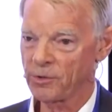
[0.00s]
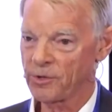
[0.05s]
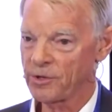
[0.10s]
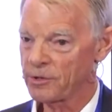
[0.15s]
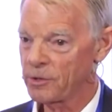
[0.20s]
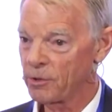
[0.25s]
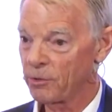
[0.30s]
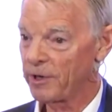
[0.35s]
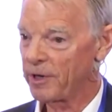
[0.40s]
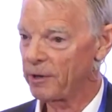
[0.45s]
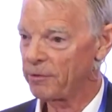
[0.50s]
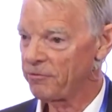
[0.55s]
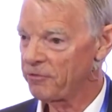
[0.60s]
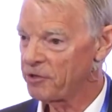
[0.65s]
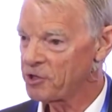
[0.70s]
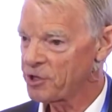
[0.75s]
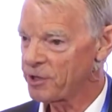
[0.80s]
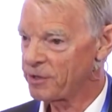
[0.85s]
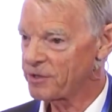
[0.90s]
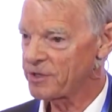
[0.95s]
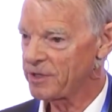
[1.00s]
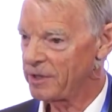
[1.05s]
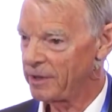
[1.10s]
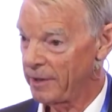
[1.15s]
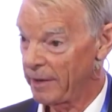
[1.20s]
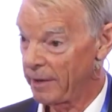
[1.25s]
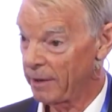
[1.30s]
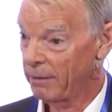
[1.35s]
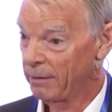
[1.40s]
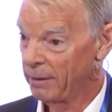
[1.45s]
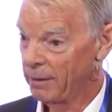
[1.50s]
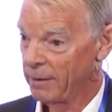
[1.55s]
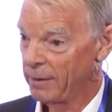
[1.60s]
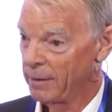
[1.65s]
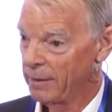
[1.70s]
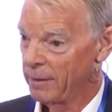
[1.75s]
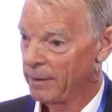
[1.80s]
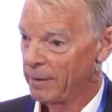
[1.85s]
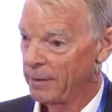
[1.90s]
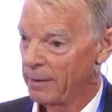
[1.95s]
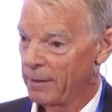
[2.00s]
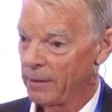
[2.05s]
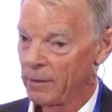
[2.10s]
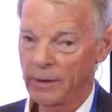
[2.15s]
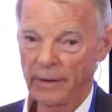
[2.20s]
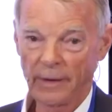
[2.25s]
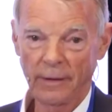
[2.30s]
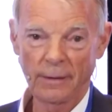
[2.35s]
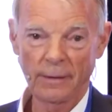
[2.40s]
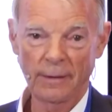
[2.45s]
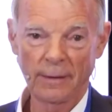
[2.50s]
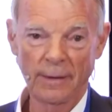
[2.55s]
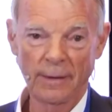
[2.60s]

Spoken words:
There's no inefficiency there, right?